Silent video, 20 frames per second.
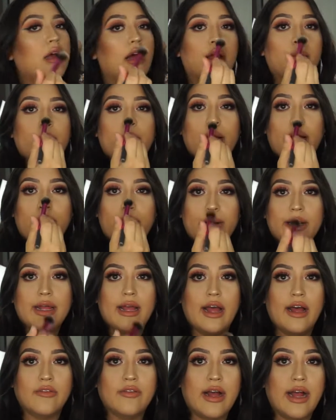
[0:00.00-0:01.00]
I mean, I already
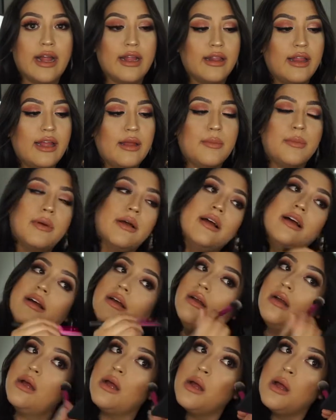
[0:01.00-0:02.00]
have highlight,
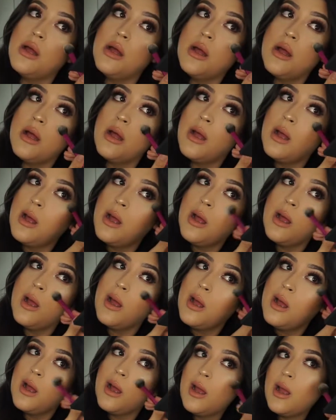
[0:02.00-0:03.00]
but
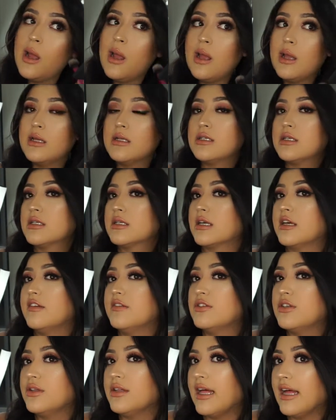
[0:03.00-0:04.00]
it just
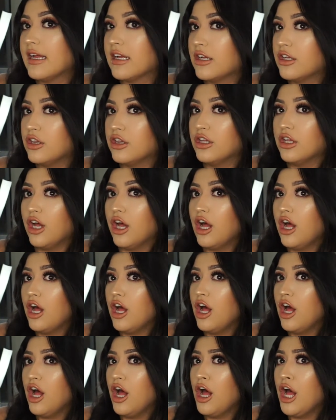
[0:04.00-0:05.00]
gives you that
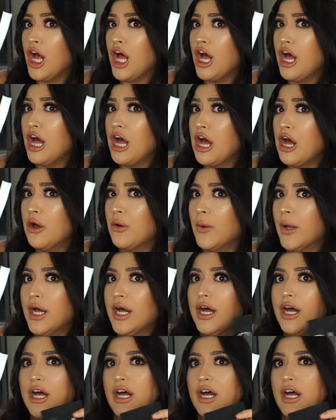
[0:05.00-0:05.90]
glow.